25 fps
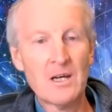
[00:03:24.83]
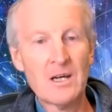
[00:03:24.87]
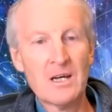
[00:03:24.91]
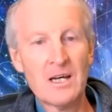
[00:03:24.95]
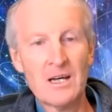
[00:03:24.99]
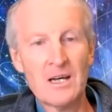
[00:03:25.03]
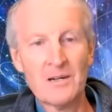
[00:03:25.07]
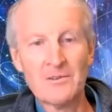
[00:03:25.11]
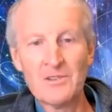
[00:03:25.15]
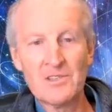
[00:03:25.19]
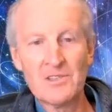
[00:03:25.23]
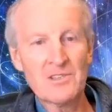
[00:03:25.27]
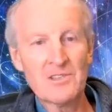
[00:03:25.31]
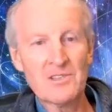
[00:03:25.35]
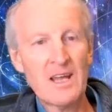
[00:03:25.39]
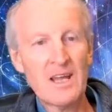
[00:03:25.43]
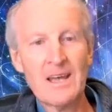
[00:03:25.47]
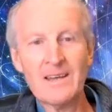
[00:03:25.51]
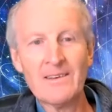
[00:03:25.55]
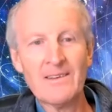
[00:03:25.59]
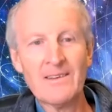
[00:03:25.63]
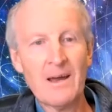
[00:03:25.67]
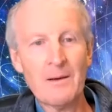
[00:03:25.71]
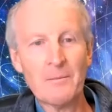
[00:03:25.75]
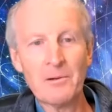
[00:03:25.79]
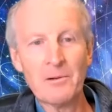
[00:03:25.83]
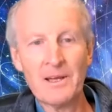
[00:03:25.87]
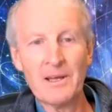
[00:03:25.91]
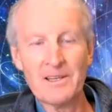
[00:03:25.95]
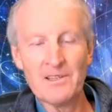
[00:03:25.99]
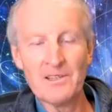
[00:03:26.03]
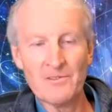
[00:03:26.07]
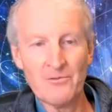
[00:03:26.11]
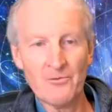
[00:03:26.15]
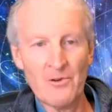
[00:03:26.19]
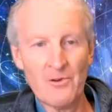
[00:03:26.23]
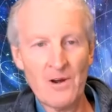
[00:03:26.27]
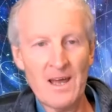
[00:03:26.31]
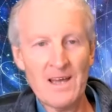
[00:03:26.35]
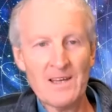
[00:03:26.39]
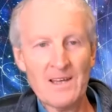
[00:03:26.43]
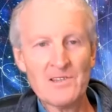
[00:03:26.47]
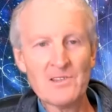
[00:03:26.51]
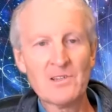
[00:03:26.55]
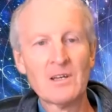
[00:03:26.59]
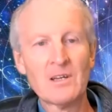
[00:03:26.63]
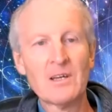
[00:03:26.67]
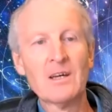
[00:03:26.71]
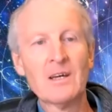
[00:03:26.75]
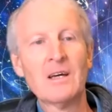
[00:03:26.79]
And uh, just stay in that place of
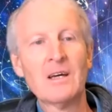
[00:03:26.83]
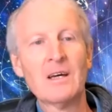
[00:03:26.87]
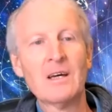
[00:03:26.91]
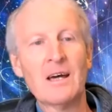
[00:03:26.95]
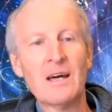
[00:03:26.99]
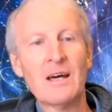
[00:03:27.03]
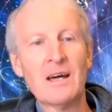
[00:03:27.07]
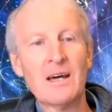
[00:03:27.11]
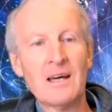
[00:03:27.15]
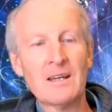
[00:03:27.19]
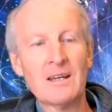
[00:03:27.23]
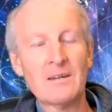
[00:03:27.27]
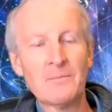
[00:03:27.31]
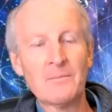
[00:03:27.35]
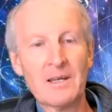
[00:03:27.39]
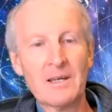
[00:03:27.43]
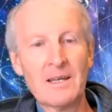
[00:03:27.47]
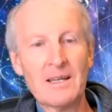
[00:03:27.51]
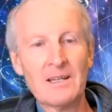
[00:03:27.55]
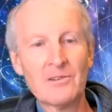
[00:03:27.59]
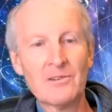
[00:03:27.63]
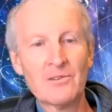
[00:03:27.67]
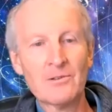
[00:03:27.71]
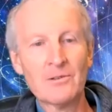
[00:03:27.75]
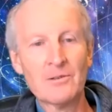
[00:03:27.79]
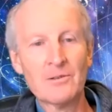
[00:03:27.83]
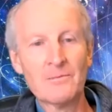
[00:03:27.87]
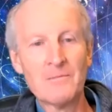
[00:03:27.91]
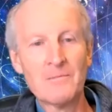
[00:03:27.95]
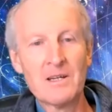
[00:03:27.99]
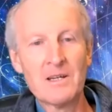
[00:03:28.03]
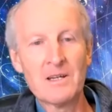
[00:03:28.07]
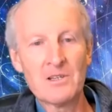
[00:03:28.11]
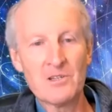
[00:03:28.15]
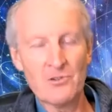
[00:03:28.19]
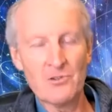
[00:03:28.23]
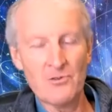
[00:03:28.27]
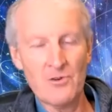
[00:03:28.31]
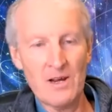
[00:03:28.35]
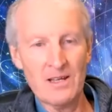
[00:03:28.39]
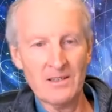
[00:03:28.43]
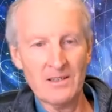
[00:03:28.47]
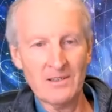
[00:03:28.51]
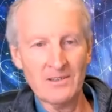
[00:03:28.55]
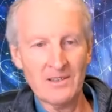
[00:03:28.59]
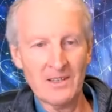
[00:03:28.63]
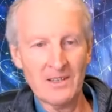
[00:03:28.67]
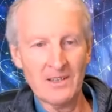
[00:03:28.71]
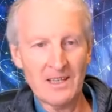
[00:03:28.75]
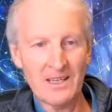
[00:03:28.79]
rest and begin to
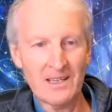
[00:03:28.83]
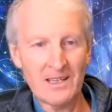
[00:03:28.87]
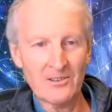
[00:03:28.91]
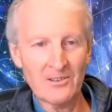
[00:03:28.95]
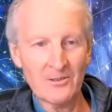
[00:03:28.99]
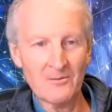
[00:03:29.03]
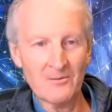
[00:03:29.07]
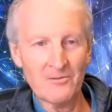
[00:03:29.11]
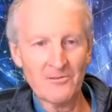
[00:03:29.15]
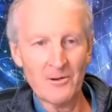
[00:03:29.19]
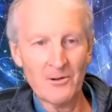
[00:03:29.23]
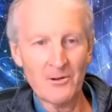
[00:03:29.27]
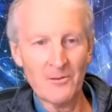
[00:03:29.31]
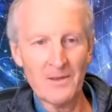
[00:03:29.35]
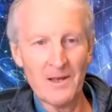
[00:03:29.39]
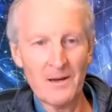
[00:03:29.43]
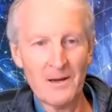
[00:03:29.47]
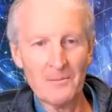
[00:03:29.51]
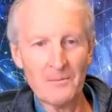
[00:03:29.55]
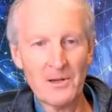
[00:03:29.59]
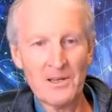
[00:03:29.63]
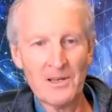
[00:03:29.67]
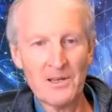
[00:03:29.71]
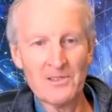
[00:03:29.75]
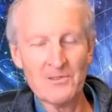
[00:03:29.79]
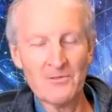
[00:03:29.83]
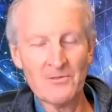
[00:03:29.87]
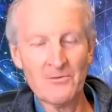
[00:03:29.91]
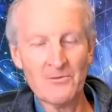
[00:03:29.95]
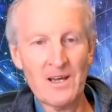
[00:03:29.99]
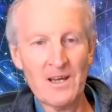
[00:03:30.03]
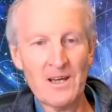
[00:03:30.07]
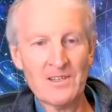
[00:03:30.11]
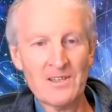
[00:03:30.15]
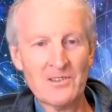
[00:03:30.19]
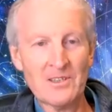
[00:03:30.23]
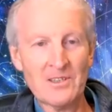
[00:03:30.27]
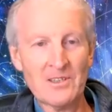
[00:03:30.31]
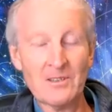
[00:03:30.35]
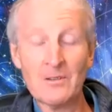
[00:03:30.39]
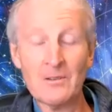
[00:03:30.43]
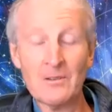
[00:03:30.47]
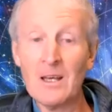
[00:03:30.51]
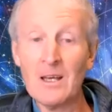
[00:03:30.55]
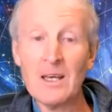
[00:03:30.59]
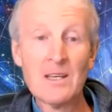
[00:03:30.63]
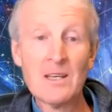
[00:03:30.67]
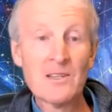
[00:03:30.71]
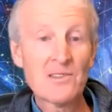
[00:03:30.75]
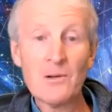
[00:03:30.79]
administrate the kingdom from that place of rest
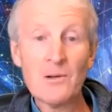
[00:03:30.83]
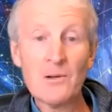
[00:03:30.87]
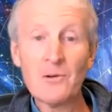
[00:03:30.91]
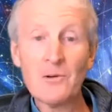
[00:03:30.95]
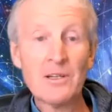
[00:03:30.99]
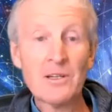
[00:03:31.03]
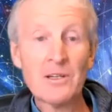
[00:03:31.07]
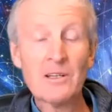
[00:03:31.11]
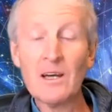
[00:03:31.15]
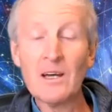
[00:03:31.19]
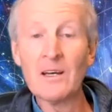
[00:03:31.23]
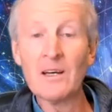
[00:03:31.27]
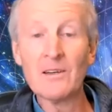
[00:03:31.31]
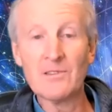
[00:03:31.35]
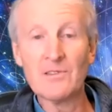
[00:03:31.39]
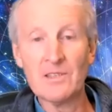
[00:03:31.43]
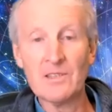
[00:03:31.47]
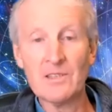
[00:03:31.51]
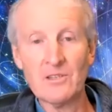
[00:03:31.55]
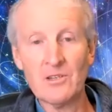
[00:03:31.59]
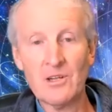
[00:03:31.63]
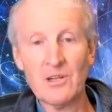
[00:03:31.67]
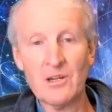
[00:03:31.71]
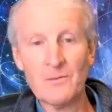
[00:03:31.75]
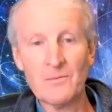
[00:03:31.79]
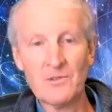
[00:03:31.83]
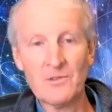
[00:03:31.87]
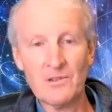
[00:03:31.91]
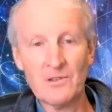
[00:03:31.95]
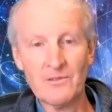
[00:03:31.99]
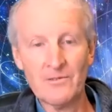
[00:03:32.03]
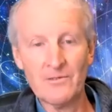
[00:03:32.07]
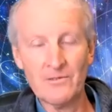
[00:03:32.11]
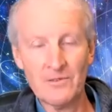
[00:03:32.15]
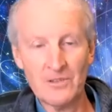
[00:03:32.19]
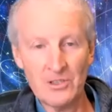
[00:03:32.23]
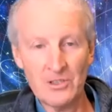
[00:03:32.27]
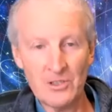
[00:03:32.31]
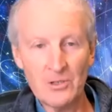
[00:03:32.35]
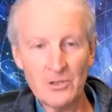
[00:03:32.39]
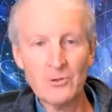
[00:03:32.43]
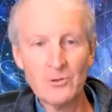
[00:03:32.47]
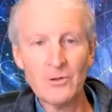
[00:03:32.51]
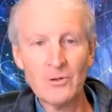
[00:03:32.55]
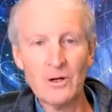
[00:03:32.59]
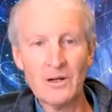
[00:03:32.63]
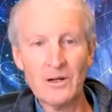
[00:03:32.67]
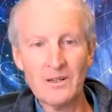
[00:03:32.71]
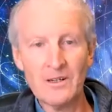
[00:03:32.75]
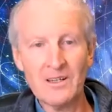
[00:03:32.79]
and see what he does in terms of
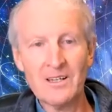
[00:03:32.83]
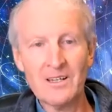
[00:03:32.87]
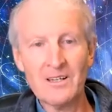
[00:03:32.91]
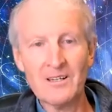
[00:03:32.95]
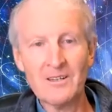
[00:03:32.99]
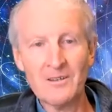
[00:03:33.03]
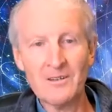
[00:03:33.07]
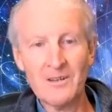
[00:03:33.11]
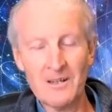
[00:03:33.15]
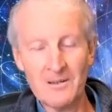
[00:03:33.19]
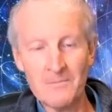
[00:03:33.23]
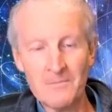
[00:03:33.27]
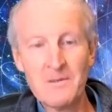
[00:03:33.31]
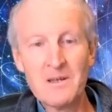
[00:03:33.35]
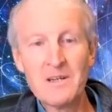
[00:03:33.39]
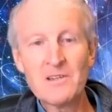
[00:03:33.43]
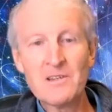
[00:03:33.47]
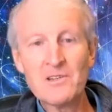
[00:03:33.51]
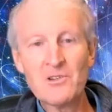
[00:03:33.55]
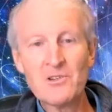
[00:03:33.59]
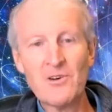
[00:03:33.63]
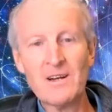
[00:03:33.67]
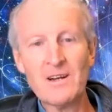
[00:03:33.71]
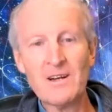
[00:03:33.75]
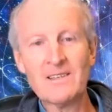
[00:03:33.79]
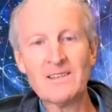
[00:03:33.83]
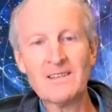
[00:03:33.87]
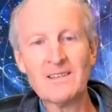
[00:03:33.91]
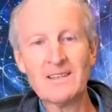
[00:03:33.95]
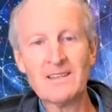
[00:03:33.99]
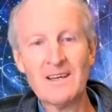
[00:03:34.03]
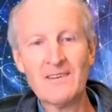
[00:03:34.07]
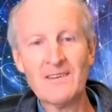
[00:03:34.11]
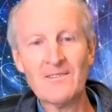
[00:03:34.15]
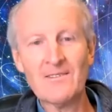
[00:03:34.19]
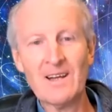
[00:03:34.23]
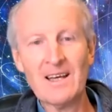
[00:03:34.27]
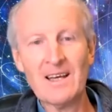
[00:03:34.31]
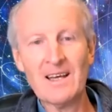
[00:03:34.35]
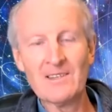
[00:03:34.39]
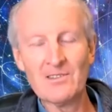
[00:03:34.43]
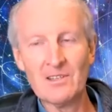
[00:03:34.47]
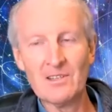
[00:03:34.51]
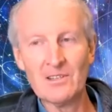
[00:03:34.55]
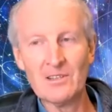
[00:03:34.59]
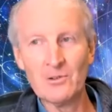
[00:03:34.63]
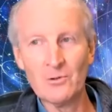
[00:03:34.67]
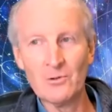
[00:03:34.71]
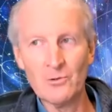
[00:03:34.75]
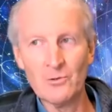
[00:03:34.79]
you uh, administrating the
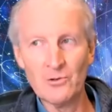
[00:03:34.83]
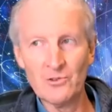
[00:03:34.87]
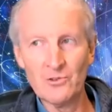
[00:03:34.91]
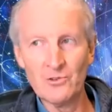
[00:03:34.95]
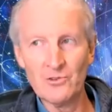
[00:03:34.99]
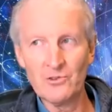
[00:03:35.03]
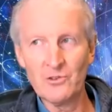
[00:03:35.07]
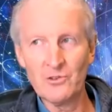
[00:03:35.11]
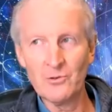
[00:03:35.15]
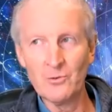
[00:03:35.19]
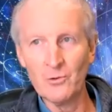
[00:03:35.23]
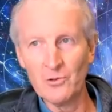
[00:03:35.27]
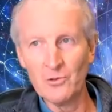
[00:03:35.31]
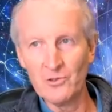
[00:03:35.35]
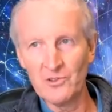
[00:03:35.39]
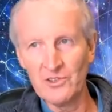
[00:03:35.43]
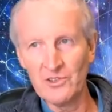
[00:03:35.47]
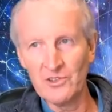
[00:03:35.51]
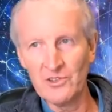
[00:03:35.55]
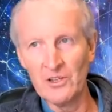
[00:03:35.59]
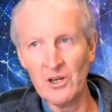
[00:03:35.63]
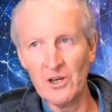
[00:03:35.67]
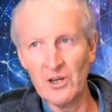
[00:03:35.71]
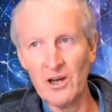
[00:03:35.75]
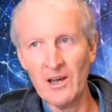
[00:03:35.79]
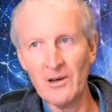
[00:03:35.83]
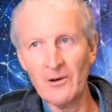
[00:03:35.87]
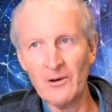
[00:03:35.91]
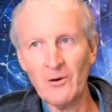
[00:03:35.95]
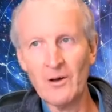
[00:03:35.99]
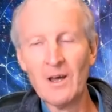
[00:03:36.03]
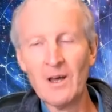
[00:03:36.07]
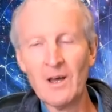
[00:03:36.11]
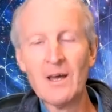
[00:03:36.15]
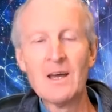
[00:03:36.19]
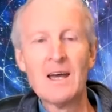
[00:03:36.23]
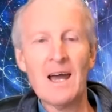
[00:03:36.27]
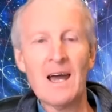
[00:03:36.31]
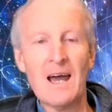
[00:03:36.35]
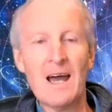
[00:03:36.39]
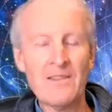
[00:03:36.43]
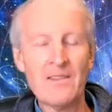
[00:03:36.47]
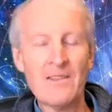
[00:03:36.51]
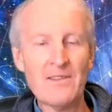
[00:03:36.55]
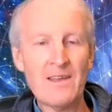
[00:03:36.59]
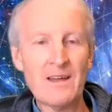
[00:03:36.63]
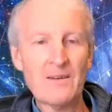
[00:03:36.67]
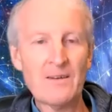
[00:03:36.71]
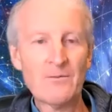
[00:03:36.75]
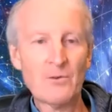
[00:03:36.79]
everlasting doors towards the Nile
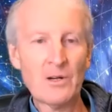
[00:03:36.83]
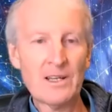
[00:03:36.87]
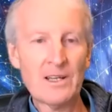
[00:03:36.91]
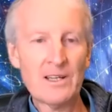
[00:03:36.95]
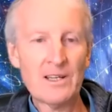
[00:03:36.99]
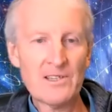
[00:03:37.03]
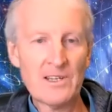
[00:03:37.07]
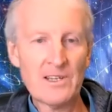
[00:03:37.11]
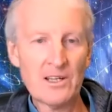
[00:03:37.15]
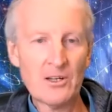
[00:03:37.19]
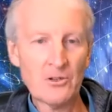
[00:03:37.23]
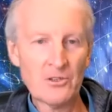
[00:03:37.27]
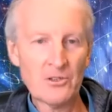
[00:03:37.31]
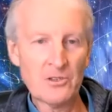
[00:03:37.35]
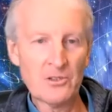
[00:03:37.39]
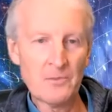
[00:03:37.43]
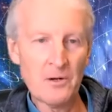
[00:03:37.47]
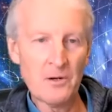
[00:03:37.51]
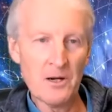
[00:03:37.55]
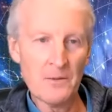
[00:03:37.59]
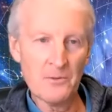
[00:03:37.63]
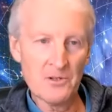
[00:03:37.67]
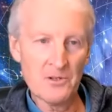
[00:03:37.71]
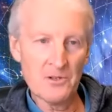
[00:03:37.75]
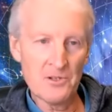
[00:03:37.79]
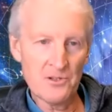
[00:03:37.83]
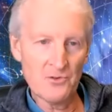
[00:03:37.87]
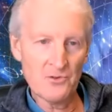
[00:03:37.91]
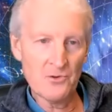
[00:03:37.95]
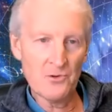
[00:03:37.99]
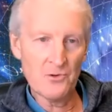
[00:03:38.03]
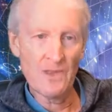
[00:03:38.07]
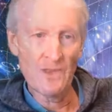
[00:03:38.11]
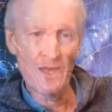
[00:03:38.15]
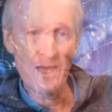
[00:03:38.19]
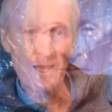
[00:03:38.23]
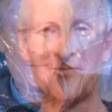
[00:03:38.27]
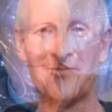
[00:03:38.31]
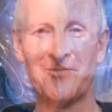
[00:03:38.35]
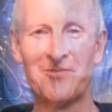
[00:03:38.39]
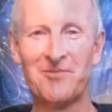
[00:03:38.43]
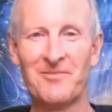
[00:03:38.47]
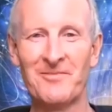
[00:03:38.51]
and then releasing God's purpose through that.